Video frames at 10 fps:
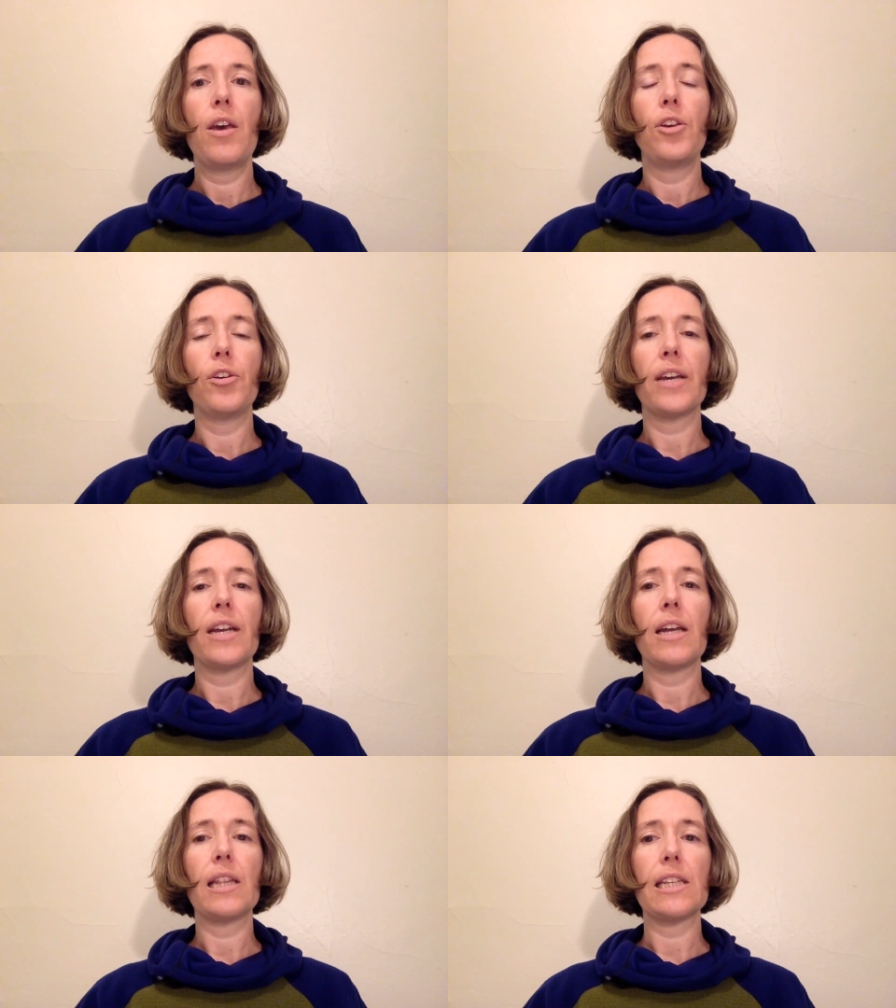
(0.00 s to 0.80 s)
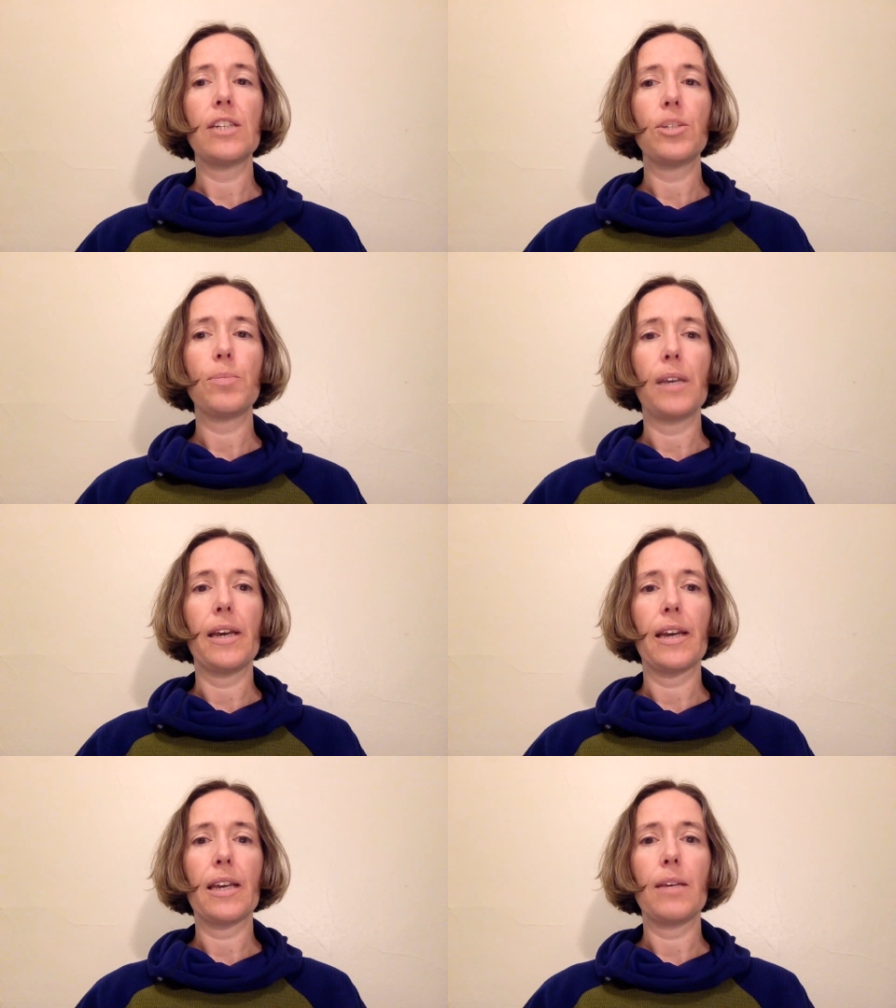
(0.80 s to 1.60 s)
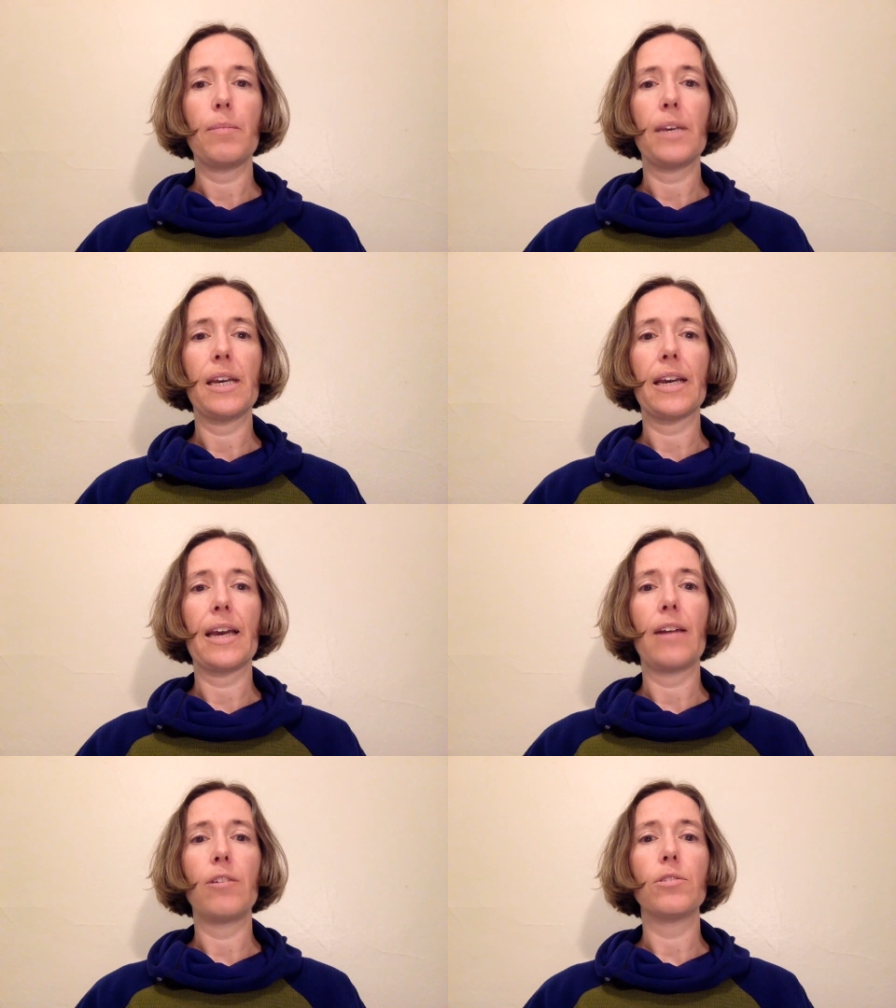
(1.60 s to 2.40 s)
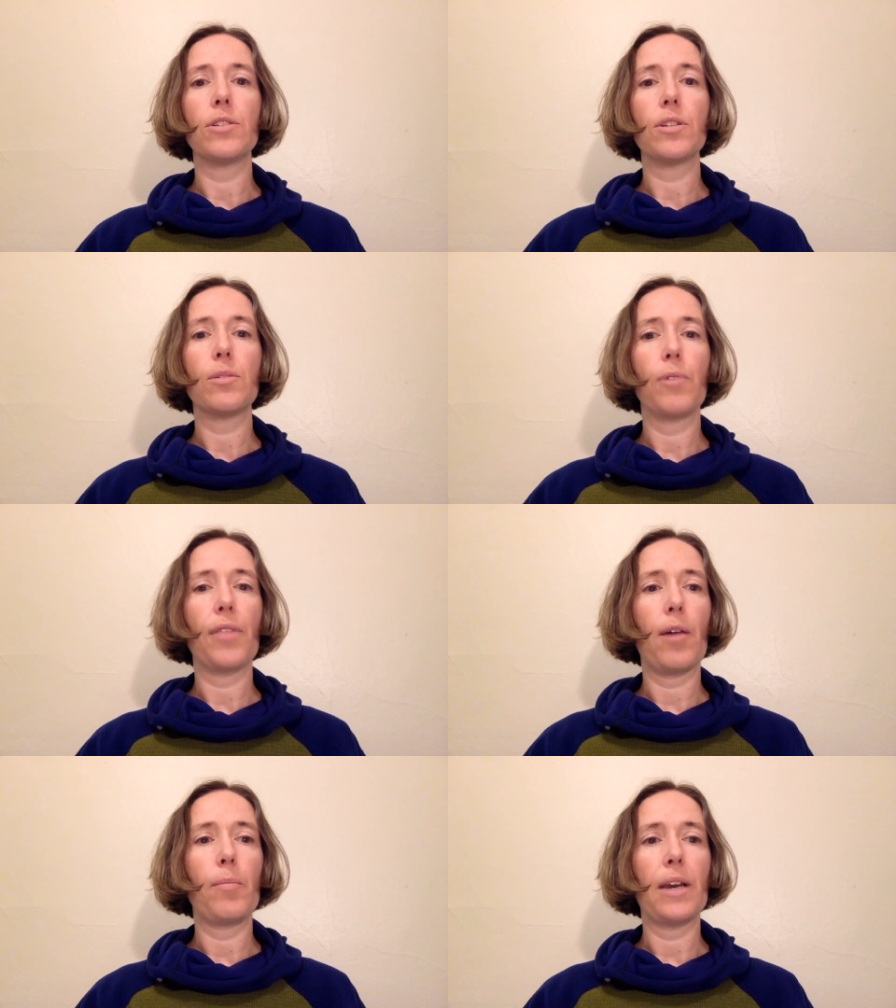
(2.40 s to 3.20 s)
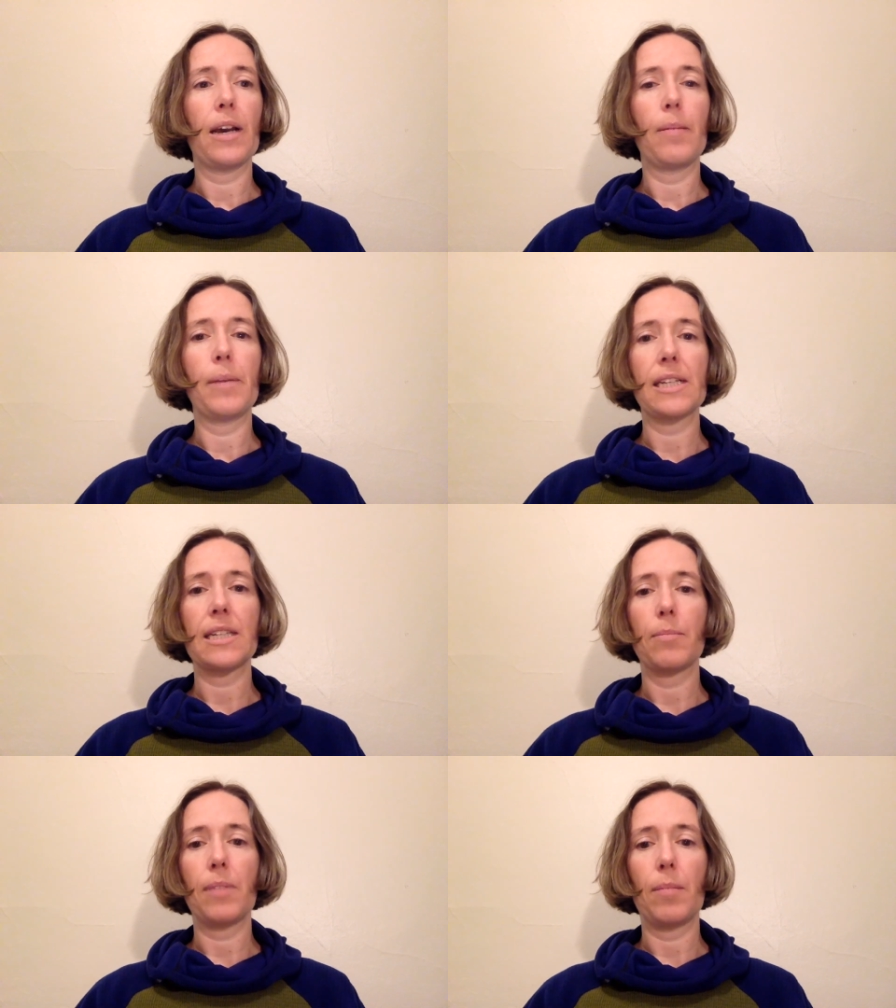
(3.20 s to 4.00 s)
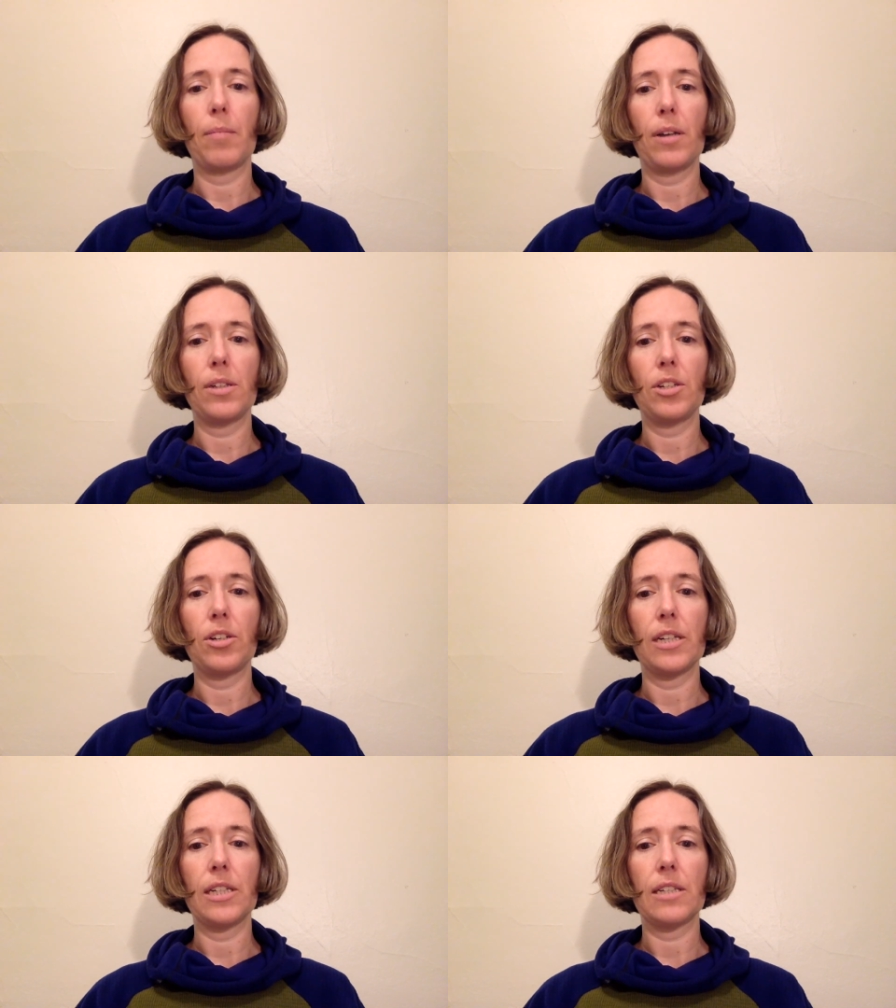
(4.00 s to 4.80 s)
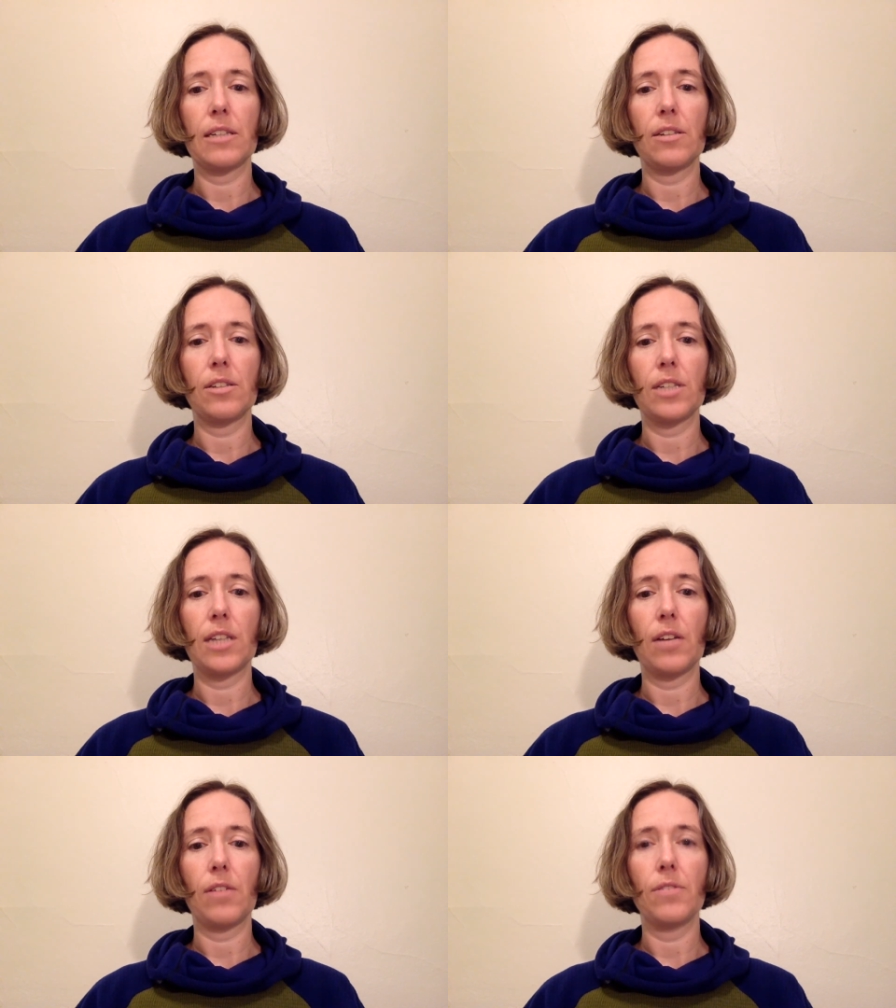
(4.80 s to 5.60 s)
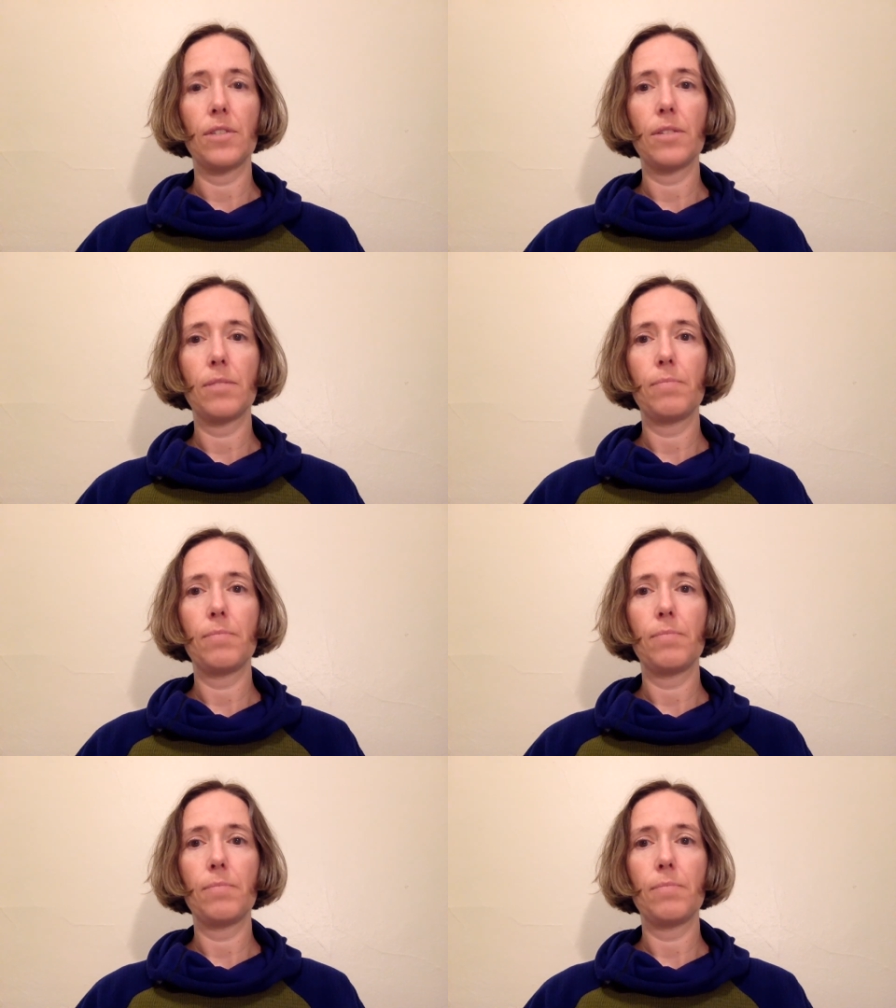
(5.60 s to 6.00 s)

You cannot lynch me and keep me in ghettos without becoming something monstrous yourselves.